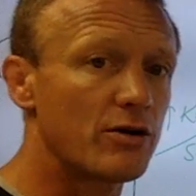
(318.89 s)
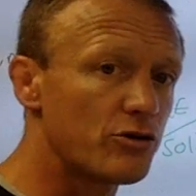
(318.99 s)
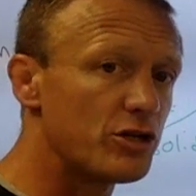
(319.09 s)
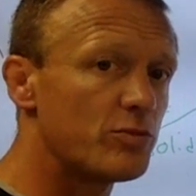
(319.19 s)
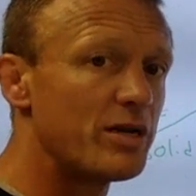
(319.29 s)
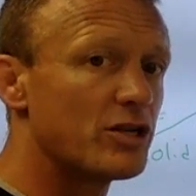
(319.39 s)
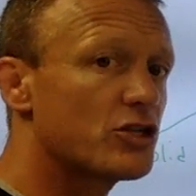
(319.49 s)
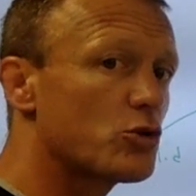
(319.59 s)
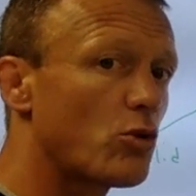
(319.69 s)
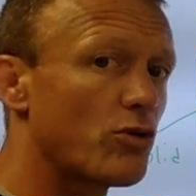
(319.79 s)
The energy is
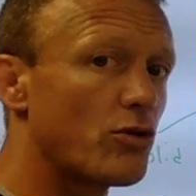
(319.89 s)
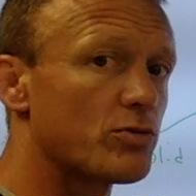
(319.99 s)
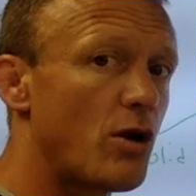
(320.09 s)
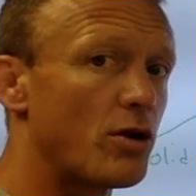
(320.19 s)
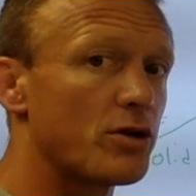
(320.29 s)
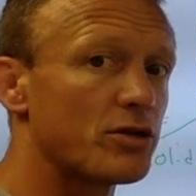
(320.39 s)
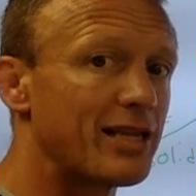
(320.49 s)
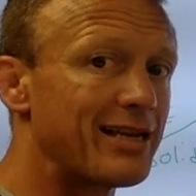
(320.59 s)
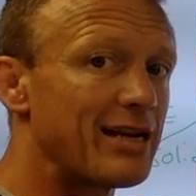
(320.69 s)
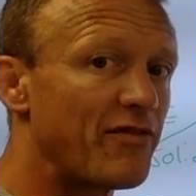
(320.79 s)
being stored in those
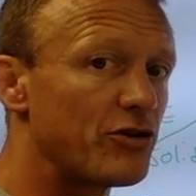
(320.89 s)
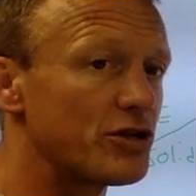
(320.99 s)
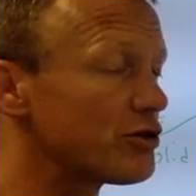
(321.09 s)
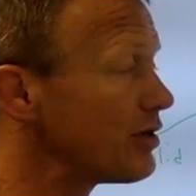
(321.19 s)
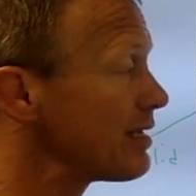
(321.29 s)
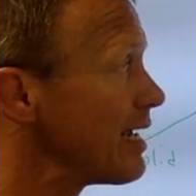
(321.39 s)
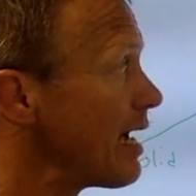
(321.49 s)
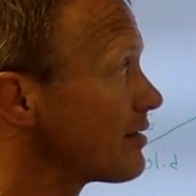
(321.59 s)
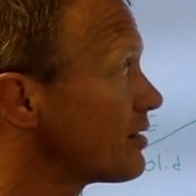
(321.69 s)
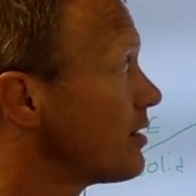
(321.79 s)
molecules till they get enough energy to turn into
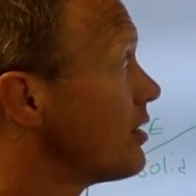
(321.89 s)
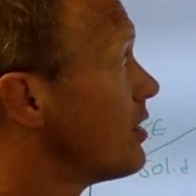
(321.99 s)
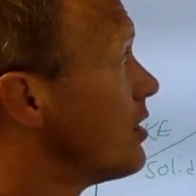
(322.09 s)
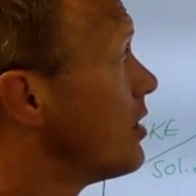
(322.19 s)
gas.